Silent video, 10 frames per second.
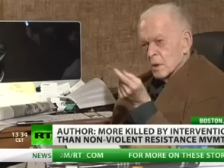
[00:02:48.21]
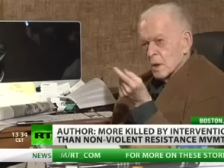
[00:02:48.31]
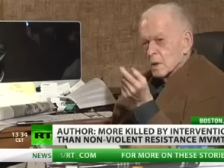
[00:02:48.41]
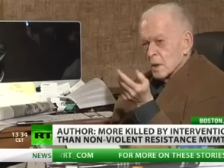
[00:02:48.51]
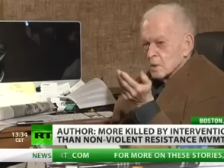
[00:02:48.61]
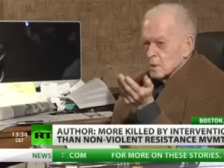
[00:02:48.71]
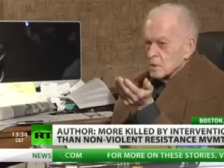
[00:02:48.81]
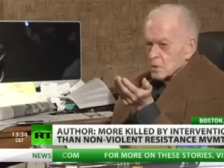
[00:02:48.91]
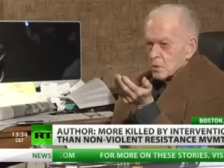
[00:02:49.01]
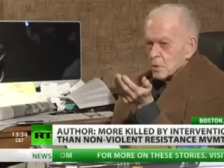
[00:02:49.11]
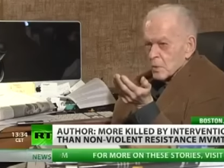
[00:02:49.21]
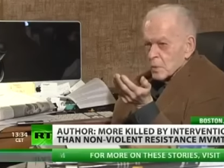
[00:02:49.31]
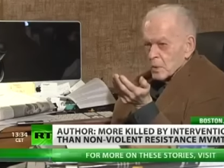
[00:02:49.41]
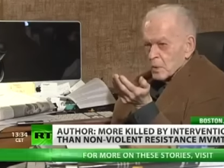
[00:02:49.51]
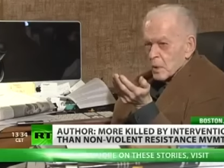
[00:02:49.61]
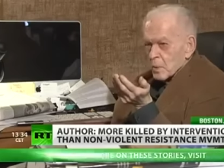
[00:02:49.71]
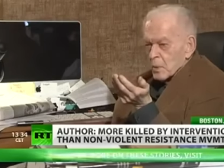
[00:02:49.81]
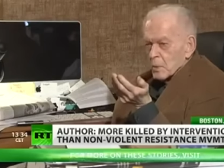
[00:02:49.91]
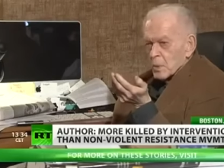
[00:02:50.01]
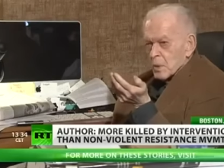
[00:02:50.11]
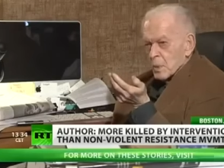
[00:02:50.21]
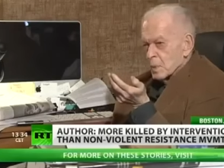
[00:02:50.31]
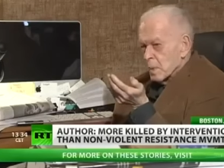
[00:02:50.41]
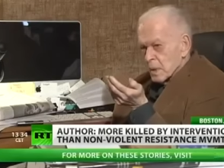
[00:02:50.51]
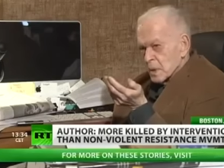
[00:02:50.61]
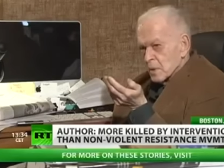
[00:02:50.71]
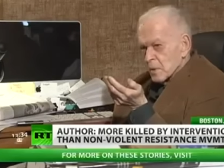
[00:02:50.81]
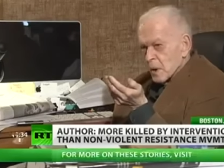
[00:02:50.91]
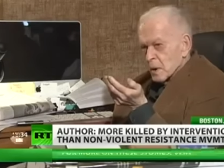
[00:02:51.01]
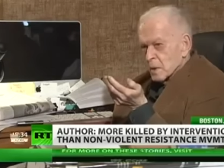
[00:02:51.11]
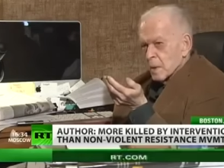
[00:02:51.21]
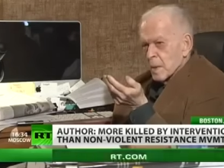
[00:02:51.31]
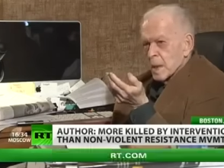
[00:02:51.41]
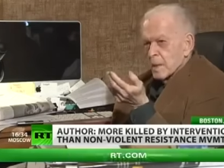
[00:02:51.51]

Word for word: as in Syria, for example, when the Ahmadiyya died.